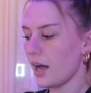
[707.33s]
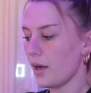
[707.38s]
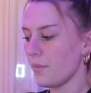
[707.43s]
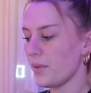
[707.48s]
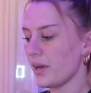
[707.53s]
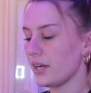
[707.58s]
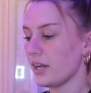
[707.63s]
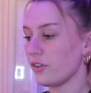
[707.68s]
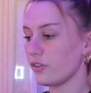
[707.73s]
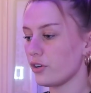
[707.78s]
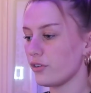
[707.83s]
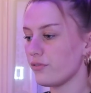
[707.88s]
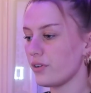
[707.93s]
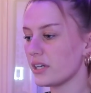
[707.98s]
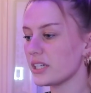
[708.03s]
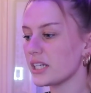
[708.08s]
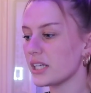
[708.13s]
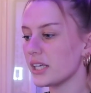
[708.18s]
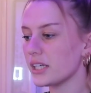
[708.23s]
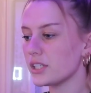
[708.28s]
Another
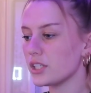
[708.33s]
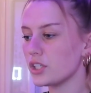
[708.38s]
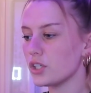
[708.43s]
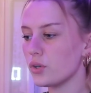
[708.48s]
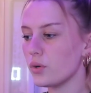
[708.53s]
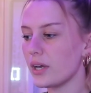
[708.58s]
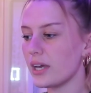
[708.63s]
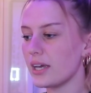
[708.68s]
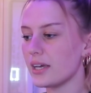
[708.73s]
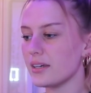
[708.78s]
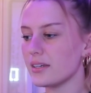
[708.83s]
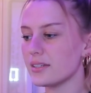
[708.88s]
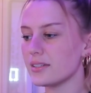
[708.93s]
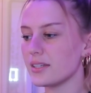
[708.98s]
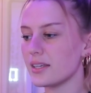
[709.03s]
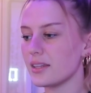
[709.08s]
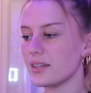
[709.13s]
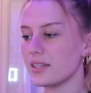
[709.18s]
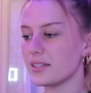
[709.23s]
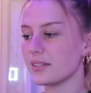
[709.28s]
effect I like to do is
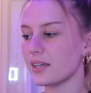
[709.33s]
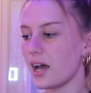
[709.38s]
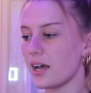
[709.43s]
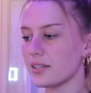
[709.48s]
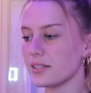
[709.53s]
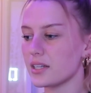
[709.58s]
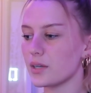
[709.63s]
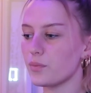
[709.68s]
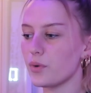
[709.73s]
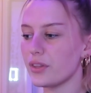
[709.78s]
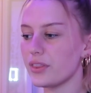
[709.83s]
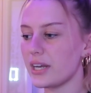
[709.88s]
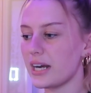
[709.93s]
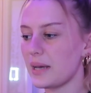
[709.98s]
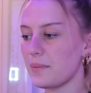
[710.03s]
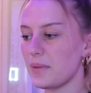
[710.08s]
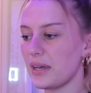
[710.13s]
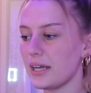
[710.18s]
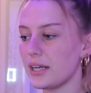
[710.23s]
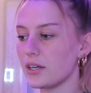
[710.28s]
this custom one that
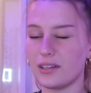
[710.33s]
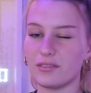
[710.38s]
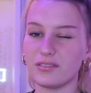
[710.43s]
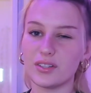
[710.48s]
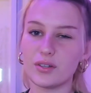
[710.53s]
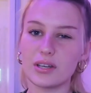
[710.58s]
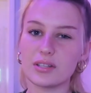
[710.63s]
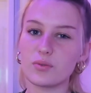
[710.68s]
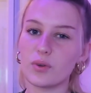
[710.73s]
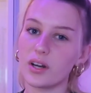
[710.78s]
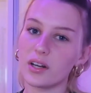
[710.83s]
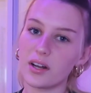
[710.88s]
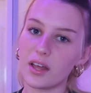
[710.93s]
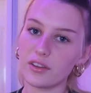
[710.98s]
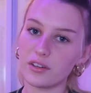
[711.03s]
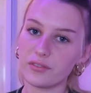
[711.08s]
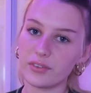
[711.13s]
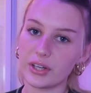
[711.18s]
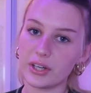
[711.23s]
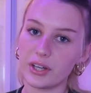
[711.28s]
I made. If you guys want
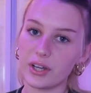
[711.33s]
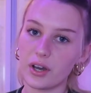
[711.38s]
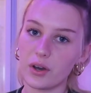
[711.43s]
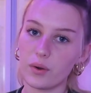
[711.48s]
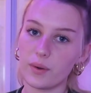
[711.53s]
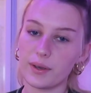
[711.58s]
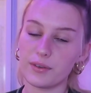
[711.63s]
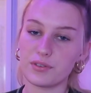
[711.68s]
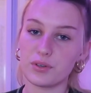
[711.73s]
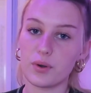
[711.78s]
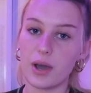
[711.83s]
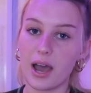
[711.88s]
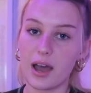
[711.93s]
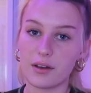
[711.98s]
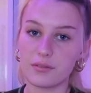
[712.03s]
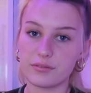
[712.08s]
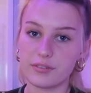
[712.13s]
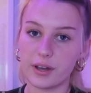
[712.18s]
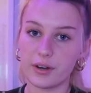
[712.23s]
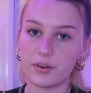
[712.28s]
another video, if you
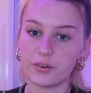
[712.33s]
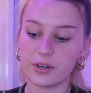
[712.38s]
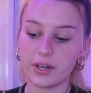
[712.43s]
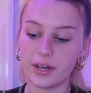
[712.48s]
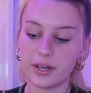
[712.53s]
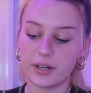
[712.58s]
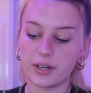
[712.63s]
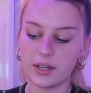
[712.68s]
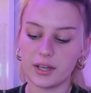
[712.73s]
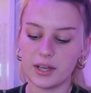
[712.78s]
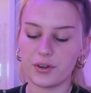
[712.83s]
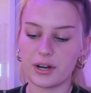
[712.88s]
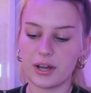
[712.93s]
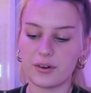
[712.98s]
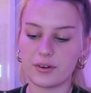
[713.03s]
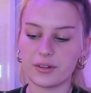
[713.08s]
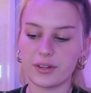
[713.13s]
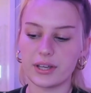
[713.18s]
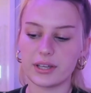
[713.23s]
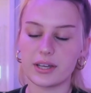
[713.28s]
have Final Cut, on
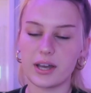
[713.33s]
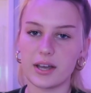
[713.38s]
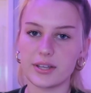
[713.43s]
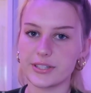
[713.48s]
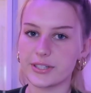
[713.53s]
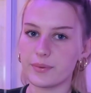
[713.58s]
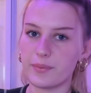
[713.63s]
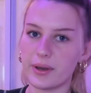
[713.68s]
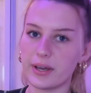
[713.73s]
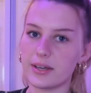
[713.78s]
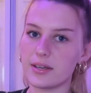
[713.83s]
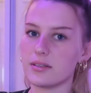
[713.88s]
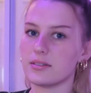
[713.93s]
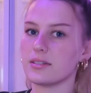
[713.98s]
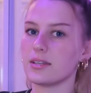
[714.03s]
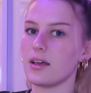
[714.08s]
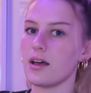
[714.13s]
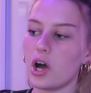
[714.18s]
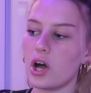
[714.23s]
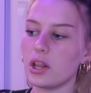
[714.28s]
how to like
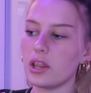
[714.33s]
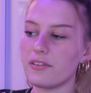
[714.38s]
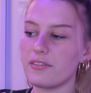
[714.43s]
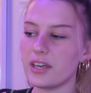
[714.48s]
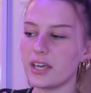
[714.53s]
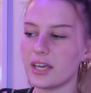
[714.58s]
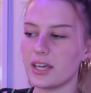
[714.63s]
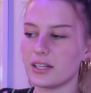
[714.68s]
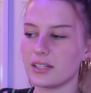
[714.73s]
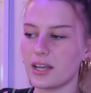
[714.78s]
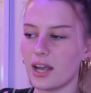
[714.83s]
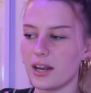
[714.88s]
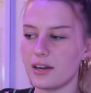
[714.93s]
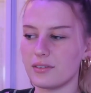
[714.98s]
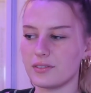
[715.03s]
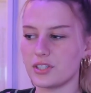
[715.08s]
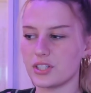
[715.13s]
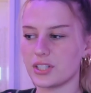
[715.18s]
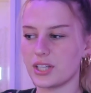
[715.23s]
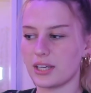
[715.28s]
customize all of it and kind
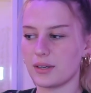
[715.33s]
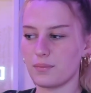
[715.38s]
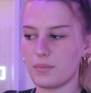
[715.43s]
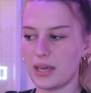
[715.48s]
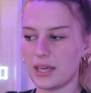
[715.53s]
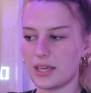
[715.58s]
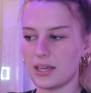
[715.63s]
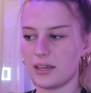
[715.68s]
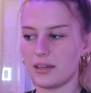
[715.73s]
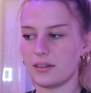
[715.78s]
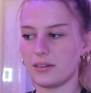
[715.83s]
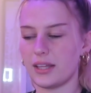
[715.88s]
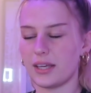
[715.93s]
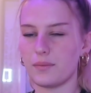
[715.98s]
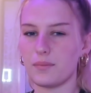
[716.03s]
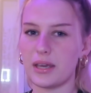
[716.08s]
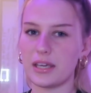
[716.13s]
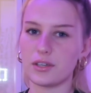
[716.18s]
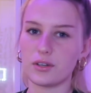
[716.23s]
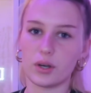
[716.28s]
of just like make it
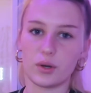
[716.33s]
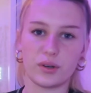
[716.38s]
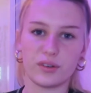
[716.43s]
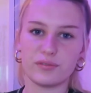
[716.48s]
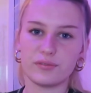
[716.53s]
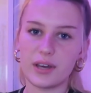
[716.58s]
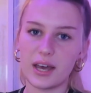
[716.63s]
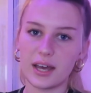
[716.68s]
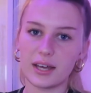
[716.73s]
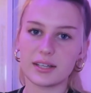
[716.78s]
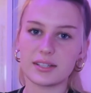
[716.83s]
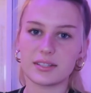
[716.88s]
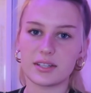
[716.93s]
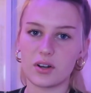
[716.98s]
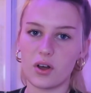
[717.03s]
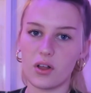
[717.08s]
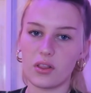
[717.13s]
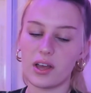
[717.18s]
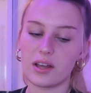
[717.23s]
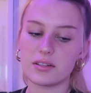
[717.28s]
like make your own effects
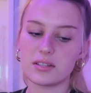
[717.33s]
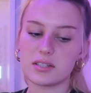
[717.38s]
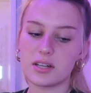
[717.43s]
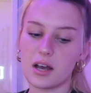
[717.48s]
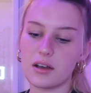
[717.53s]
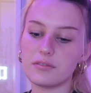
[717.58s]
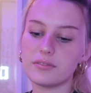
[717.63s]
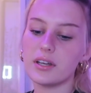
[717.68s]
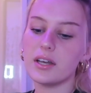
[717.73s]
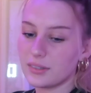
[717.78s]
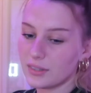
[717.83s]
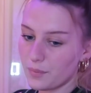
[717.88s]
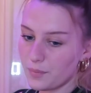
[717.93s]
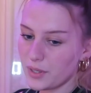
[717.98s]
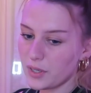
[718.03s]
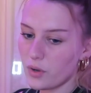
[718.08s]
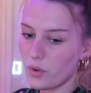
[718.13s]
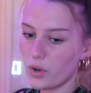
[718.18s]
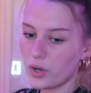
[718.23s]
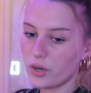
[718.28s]
and all that stuff, let
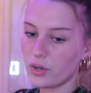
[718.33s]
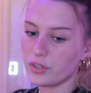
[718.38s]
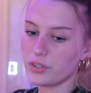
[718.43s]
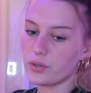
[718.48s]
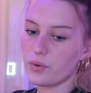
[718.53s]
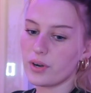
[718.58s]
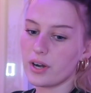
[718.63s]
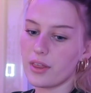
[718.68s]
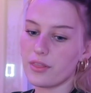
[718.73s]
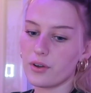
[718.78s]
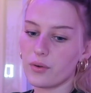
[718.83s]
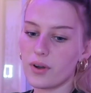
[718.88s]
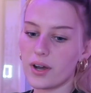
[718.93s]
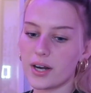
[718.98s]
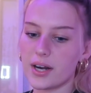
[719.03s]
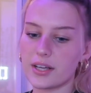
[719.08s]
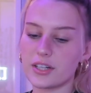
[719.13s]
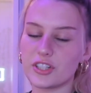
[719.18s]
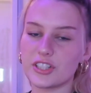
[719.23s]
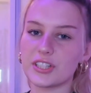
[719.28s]
me know and I'll do another
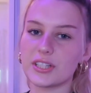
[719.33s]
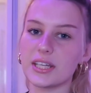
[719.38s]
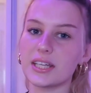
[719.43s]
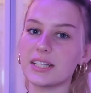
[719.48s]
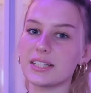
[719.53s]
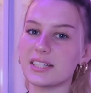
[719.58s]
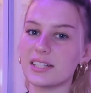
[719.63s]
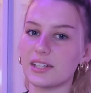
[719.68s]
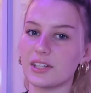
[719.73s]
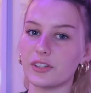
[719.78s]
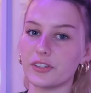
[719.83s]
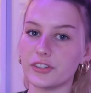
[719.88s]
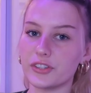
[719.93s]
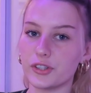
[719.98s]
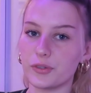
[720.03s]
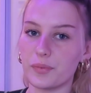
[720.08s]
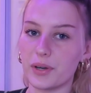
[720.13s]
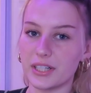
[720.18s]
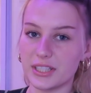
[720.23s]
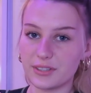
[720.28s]
one. I just think it's a little
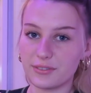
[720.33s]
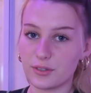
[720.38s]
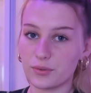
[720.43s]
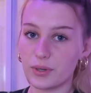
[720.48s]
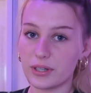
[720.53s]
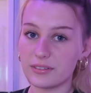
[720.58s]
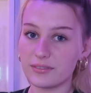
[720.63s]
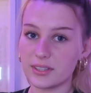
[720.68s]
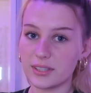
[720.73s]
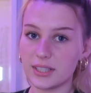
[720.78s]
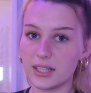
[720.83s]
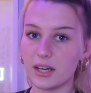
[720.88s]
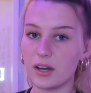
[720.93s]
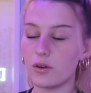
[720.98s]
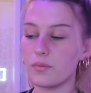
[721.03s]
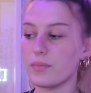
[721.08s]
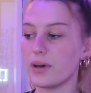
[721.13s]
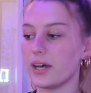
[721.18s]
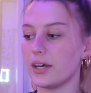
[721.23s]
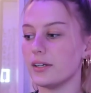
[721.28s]
too much for one
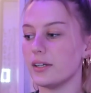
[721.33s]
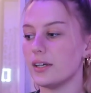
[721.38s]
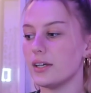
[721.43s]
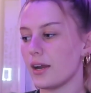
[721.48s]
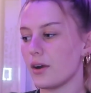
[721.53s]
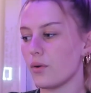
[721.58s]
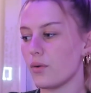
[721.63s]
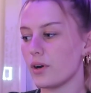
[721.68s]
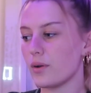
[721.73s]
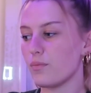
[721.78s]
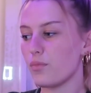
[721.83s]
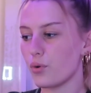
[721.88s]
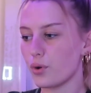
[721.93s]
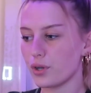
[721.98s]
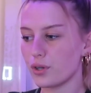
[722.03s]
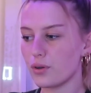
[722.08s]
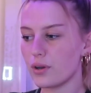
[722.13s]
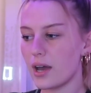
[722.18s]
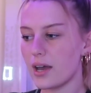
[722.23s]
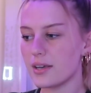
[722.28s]
video, but I don't want to bore
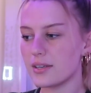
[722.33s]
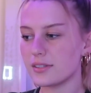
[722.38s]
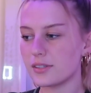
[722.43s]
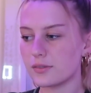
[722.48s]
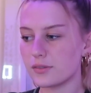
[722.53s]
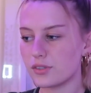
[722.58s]
you guys.